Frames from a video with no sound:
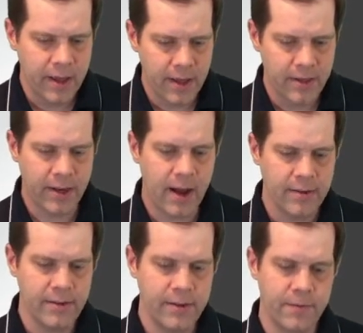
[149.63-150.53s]
Uh, the
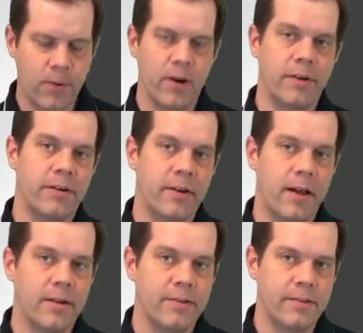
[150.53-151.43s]
cost is
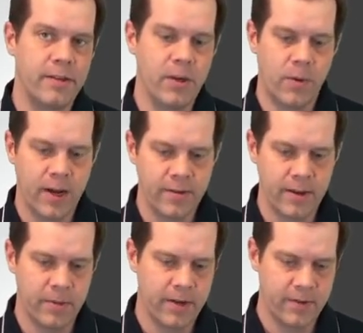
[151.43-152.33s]
$400
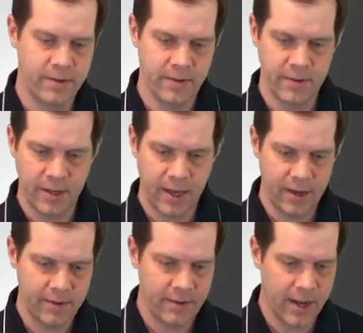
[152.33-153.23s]
US. I believe this is the
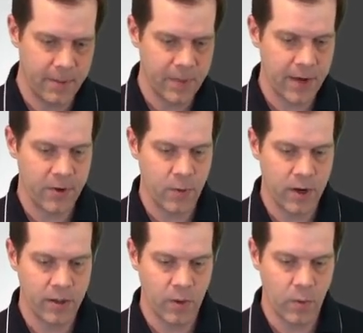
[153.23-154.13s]
case um,
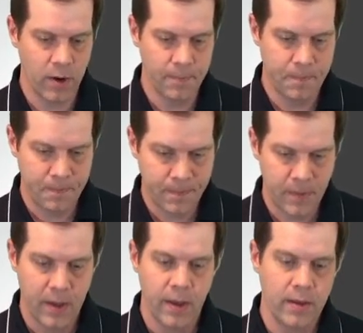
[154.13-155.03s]
everywhere in the world.
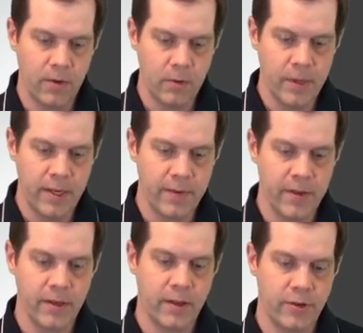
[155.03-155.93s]
You'll be
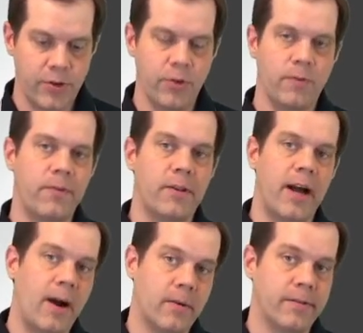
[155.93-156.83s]
given two
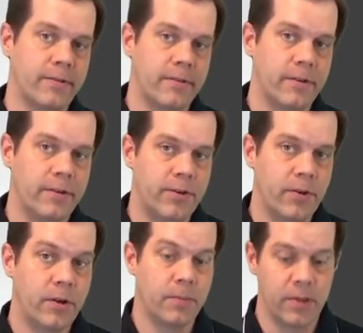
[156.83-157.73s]
full hours
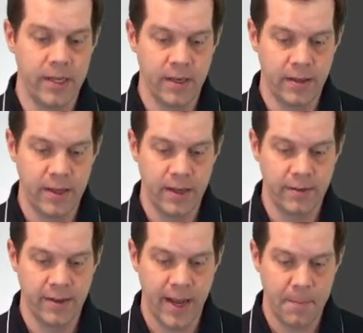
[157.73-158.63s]
to complete the
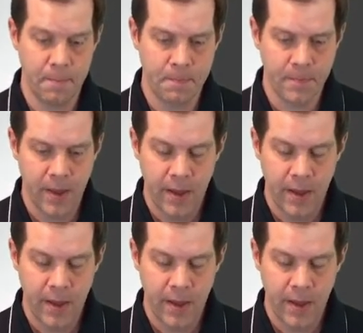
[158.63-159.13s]
exam.